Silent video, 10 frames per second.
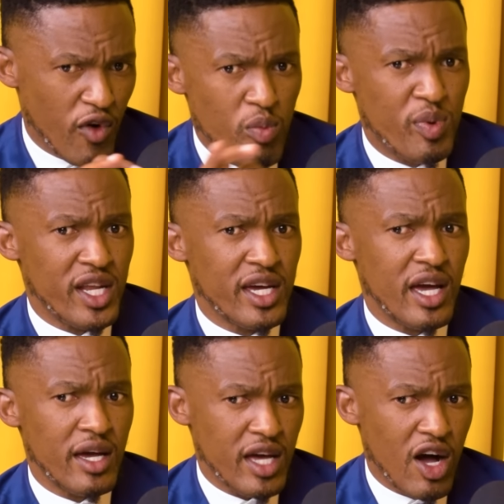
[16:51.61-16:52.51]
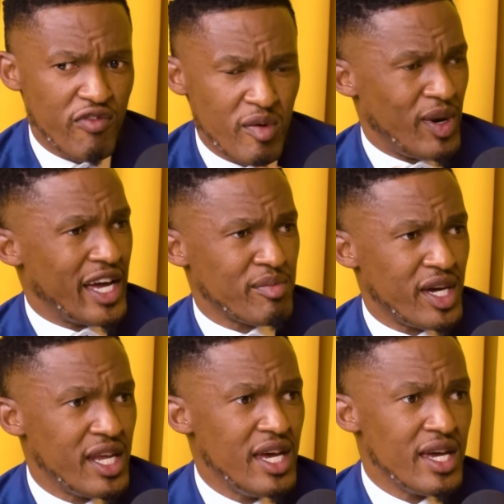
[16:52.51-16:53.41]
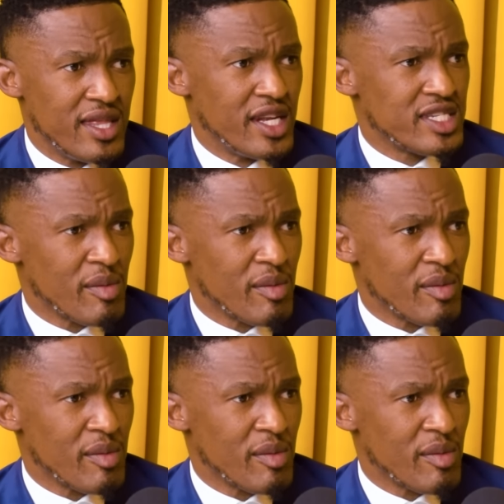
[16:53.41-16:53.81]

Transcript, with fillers: opening a car of a black man, then it's a